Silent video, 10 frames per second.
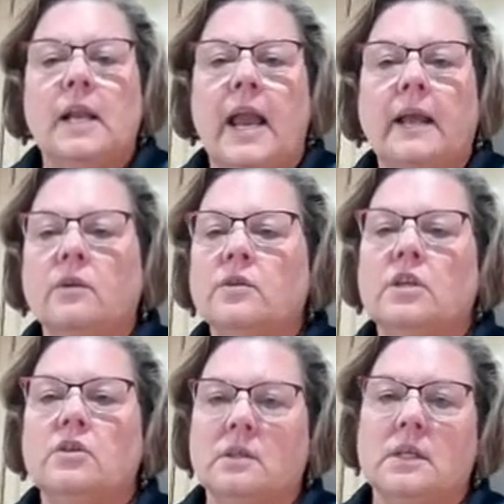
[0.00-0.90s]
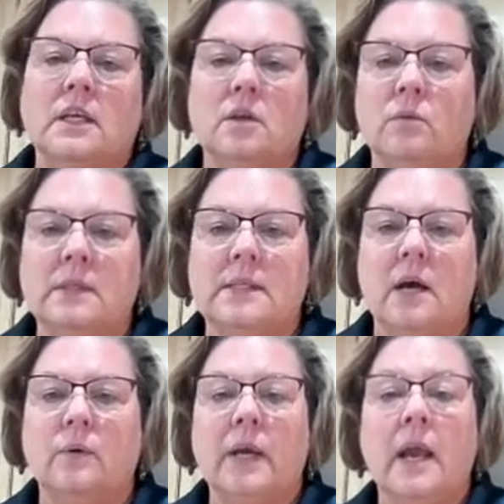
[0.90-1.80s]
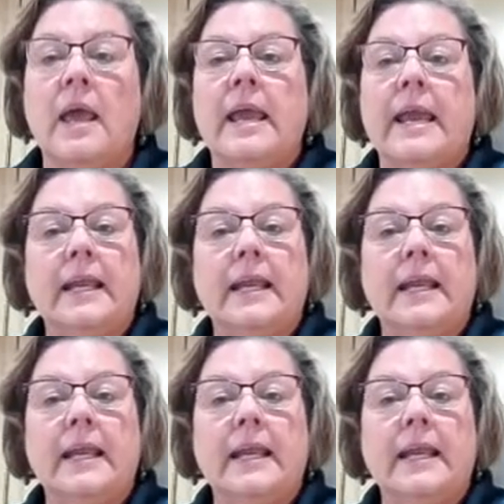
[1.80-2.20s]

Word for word: you can add those in just like you would celery